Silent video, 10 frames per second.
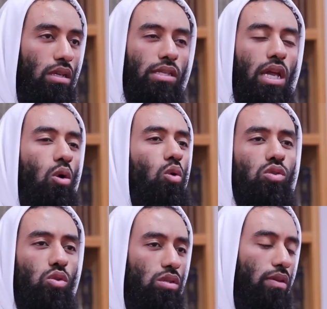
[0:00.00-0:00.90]
Saying
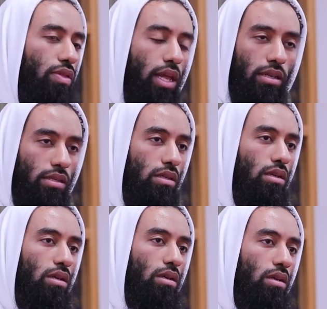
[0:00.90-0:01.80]
all sorts of things,
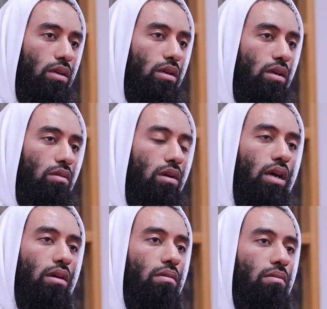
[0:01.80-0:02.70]

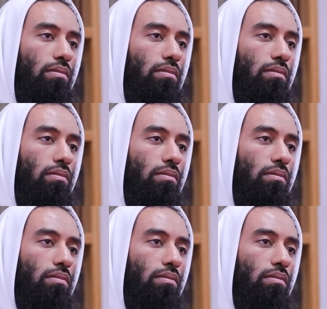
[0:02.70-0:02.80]
right?